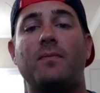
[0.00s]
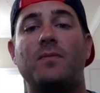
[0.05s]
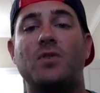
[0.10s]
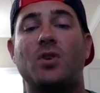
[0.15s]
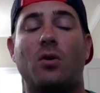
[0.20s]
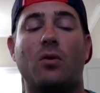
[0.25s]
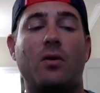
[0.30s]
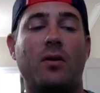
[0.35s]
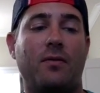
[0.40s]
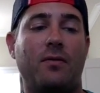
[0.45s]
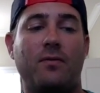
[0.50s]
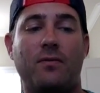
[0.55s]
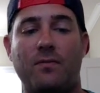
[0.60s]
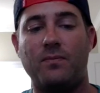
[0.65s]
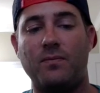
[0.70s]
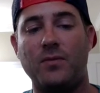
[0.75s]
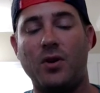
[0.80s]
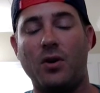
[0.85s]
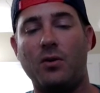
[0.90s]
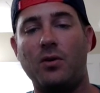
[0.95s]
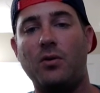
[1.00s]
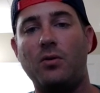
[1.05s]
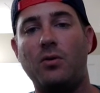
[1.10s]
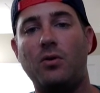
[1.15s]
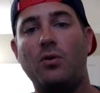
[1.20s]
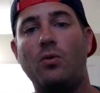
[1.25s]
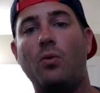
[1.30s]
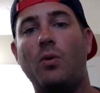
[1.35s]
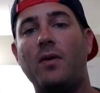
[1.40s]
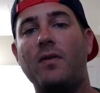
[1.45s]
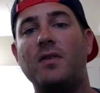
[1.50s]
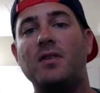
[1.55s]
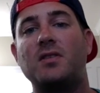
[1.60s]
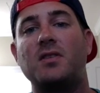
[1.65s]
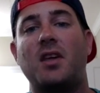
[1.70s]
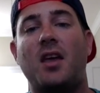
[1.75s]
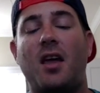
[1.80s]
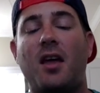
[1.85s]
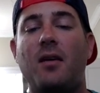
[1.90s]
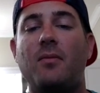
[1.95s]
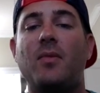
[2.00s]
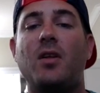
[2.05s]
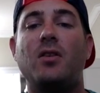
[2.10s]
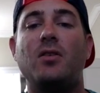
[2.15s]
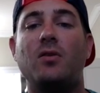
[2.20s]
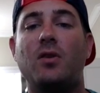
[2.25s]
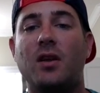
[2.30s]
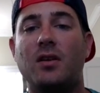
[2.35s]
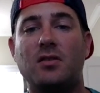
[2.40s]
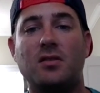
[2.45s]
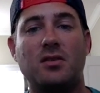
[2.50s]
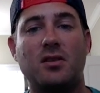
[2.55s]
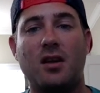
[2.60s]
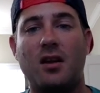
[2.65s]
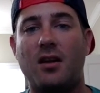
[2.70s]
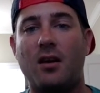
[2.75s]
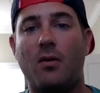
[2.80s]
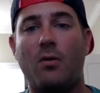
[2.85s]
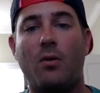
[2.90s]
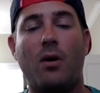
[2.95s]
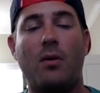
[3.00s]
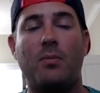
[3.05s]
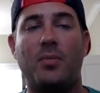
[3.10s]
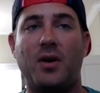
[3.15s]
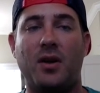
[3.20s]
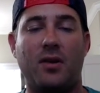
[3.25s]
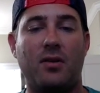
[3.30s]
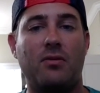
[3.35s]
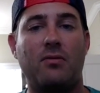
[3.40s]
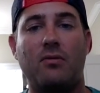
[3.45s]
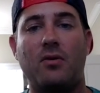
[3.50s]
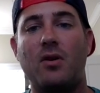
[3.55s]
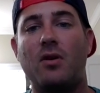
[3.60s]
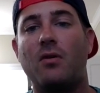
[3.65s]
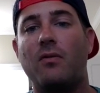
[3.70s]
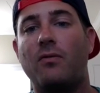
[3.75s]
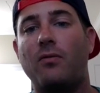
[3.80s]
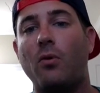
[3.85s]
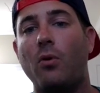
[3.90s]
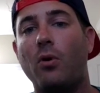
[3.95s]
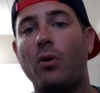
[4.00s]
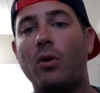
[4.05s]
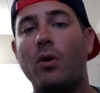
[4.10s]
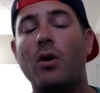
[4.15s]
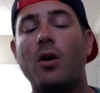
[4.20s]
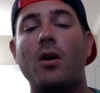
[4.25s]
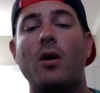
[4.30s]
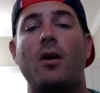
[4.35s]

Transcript: So if you win this game, then you get to say I want pick 3 or 4,